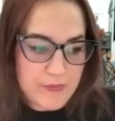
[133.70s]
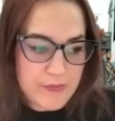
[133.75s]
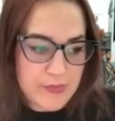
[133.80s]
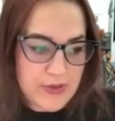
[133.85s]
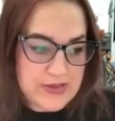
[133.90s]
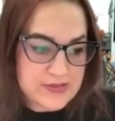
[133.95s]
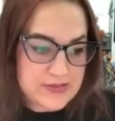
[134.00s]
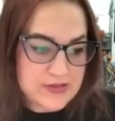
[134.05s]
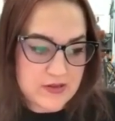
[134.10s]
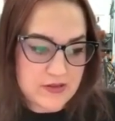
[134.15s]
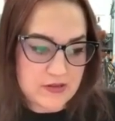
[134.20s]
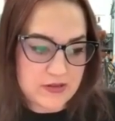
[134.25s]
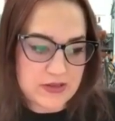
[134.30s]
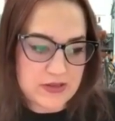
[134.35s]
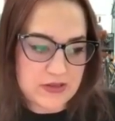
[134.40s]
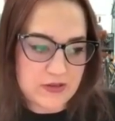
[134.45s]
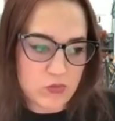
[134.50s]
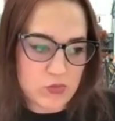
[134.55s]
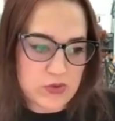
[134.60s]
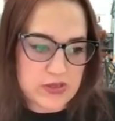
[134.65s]

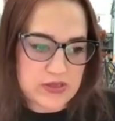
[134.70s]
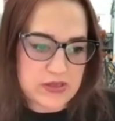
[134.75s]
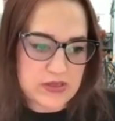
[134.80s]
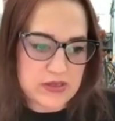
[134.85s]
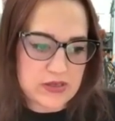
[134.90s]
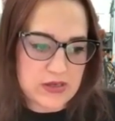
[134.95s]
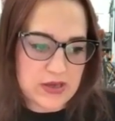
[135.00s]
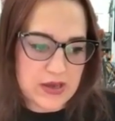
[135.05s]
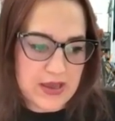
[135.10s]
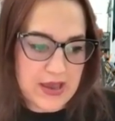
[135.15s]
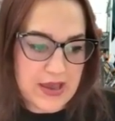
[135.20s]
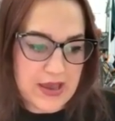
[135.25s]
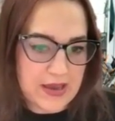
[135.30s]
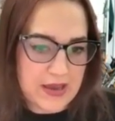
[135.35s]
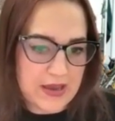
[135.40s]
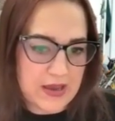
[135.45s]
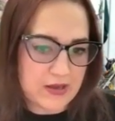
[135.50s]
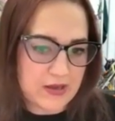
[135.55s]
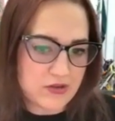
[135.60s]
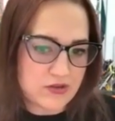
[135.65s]
basically we
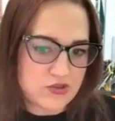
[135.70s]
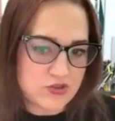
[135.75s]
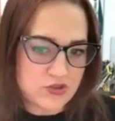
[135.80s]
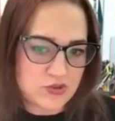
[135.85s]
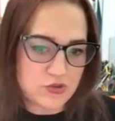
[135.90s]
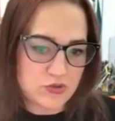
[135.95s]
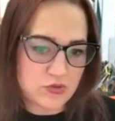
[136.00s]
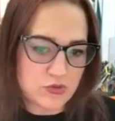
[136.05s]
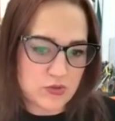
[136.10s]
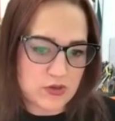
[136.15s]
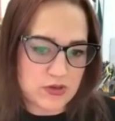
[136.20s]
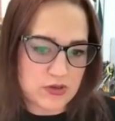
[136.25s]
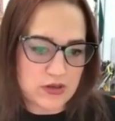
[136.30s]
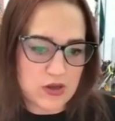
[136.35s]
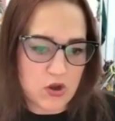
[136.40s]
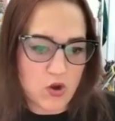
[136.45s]
had to